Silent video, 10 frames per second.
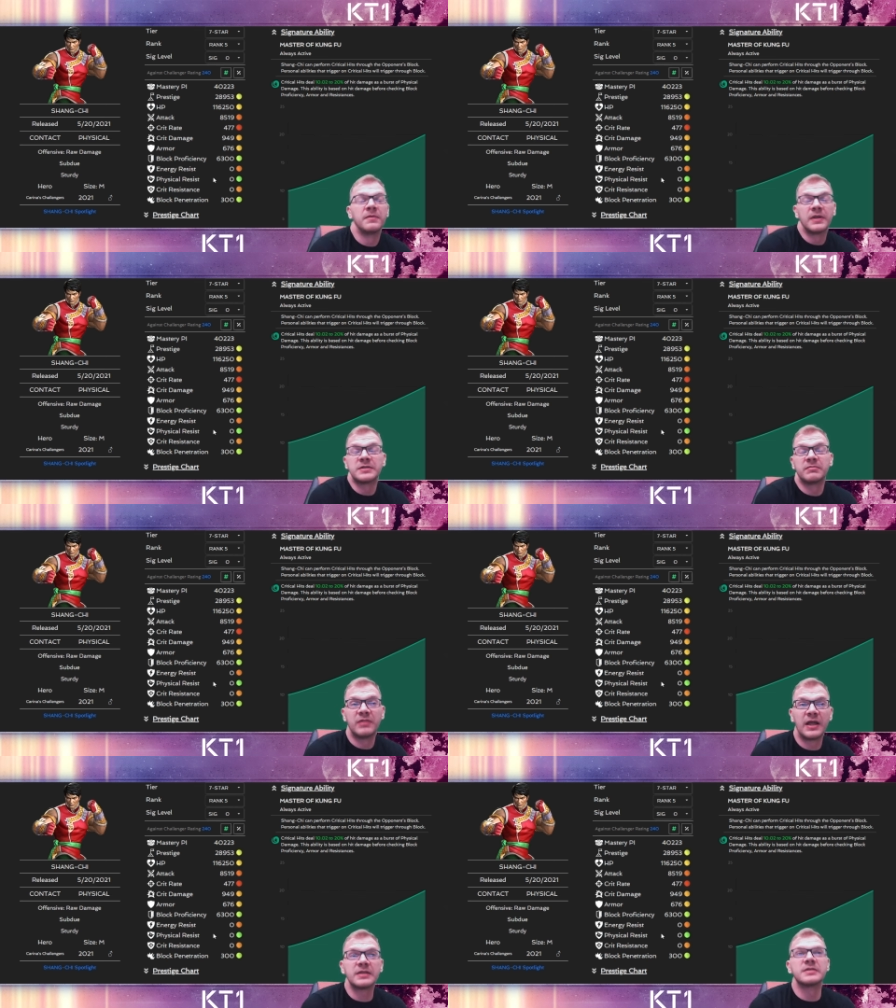There's
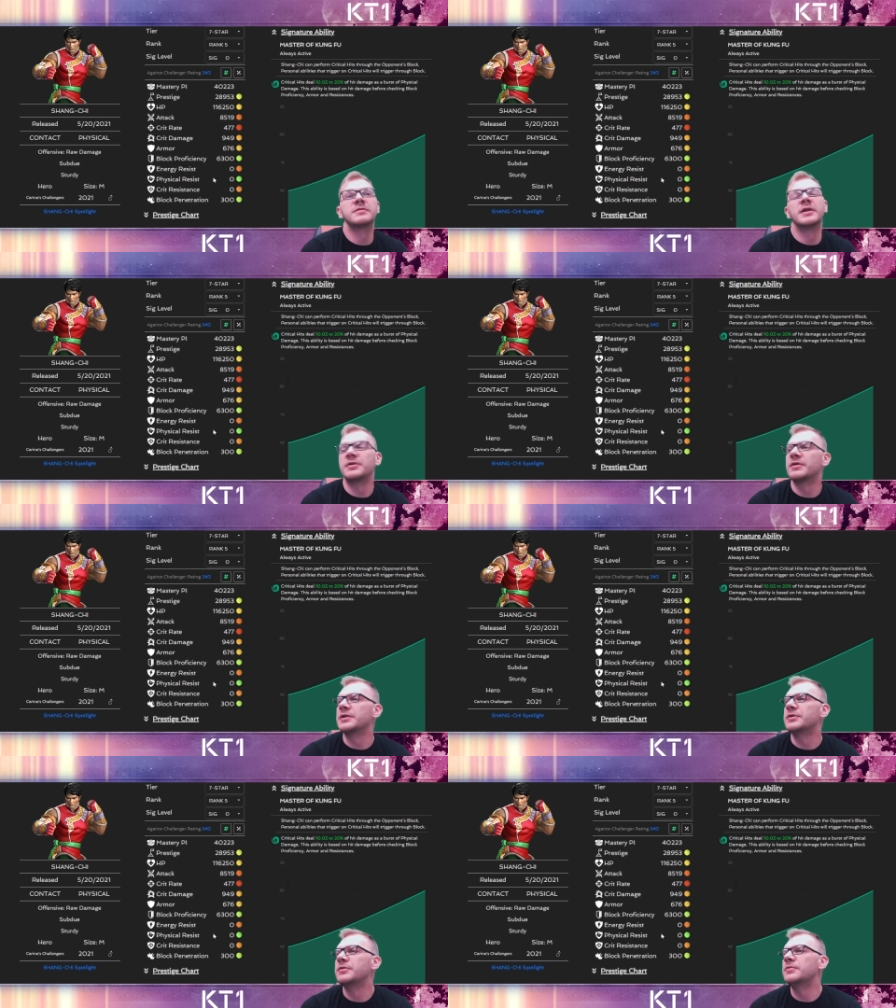lots that you
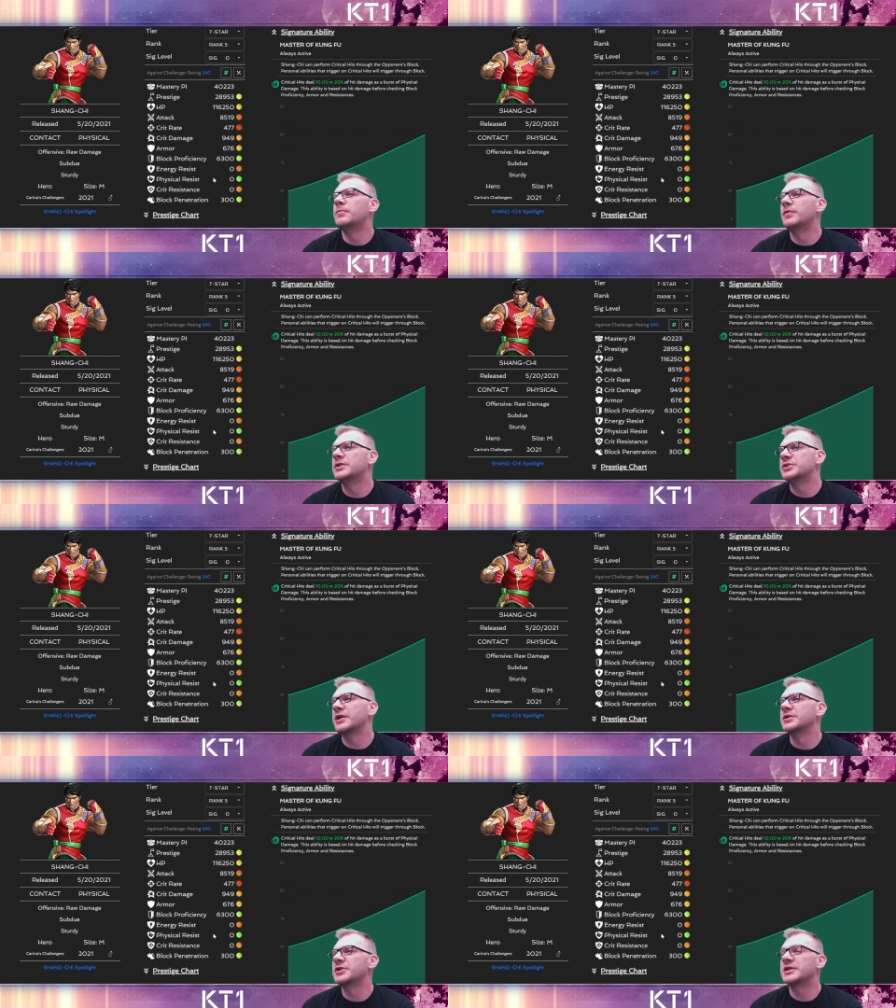can do with
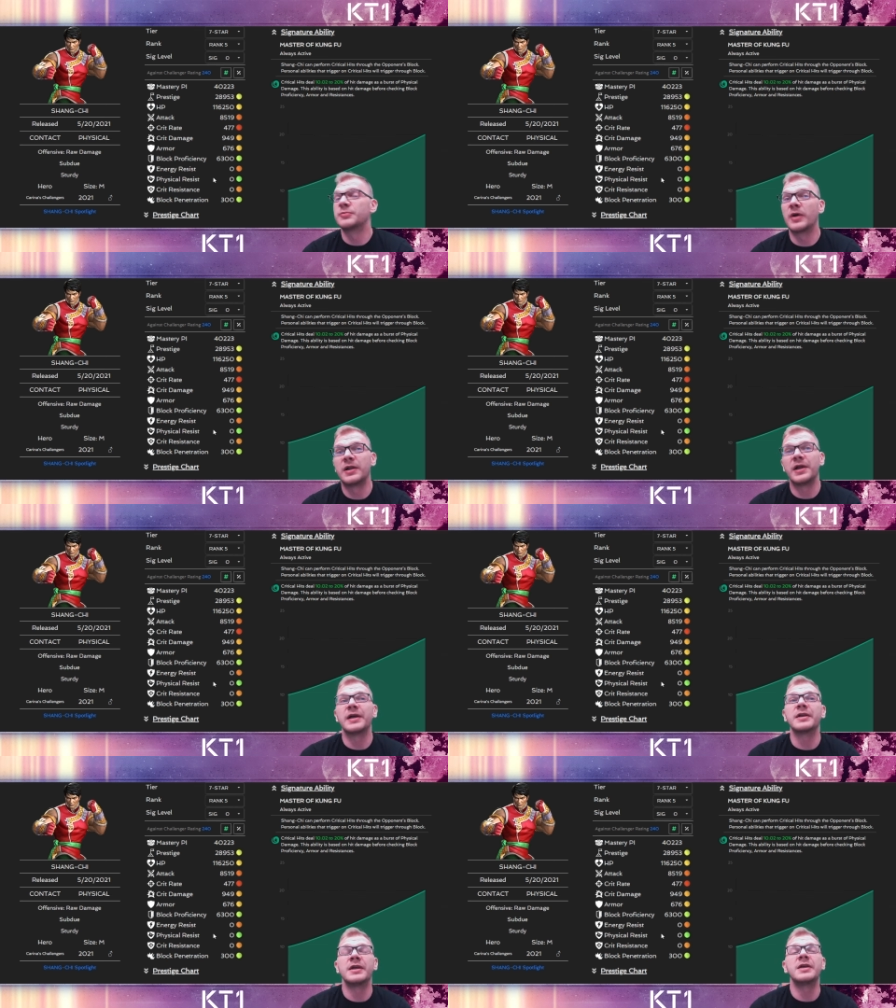Shang-Chi as well,
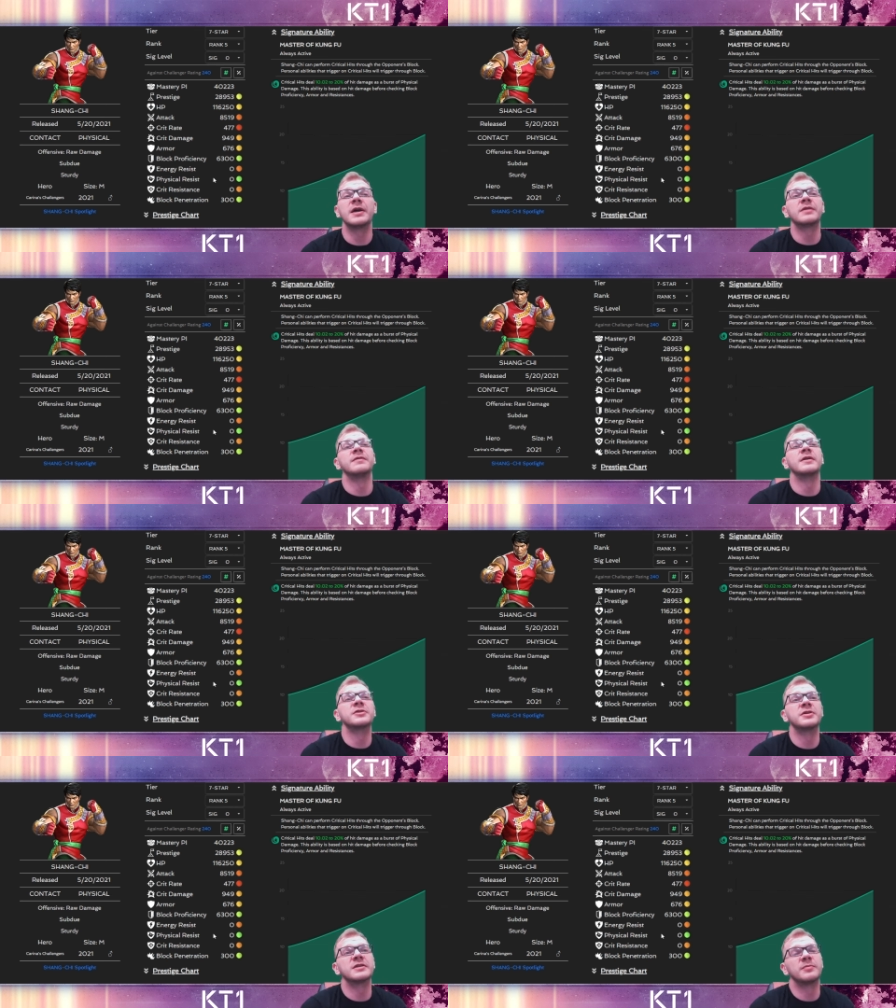and he can
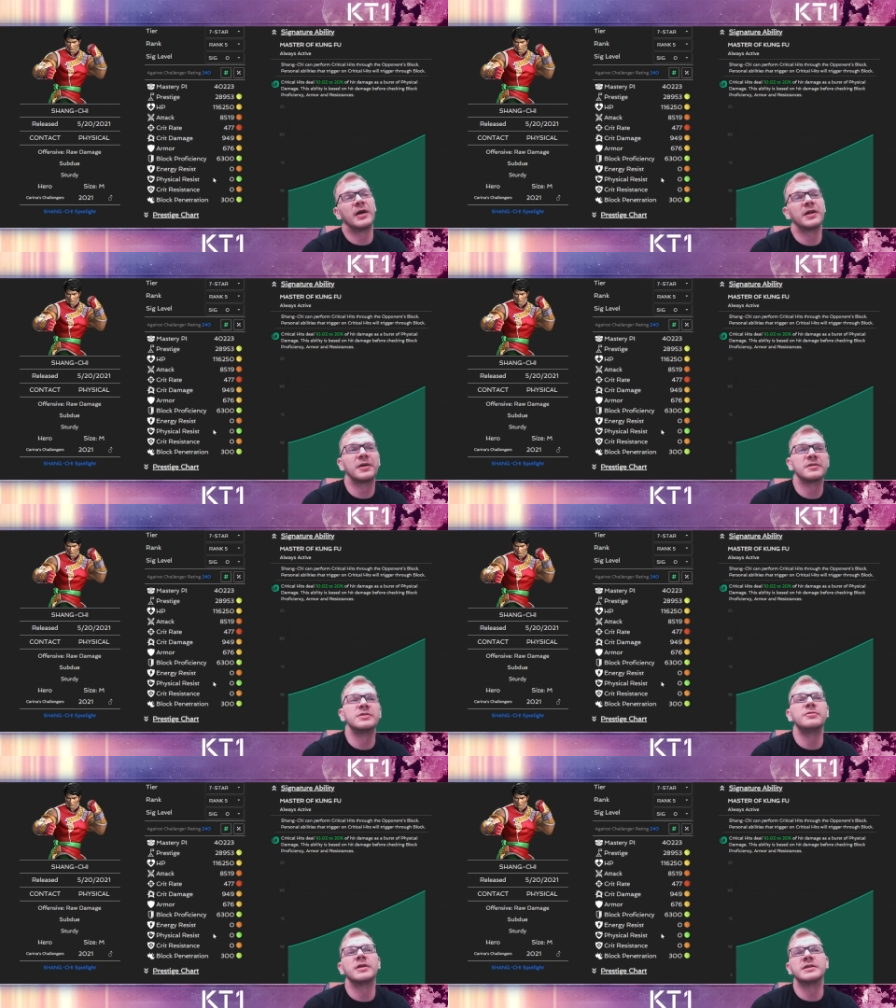function as a Battlegrounds
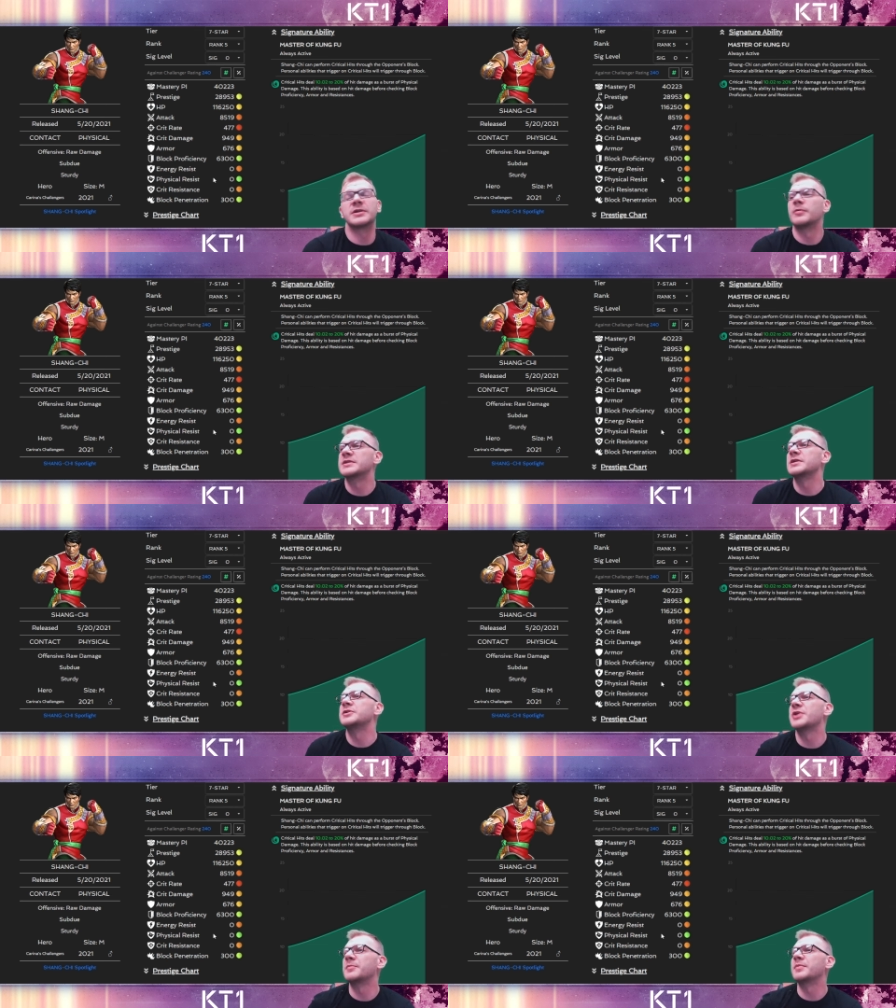nuke, as a questing
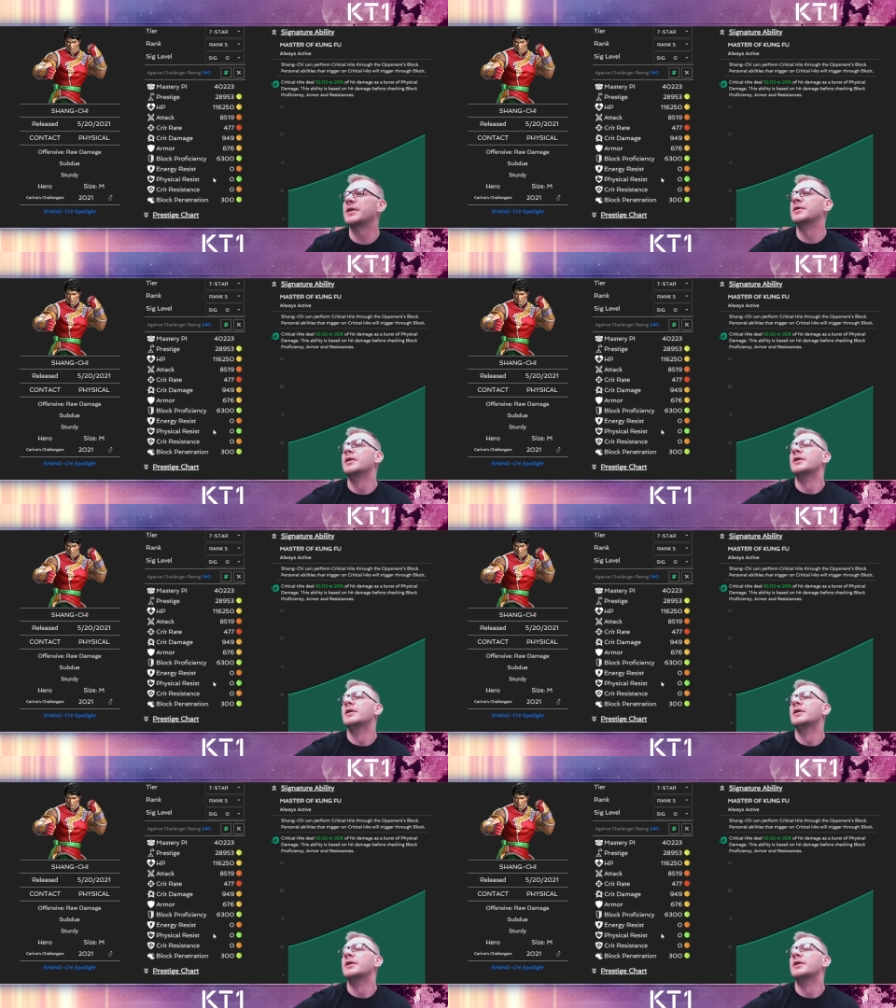champion.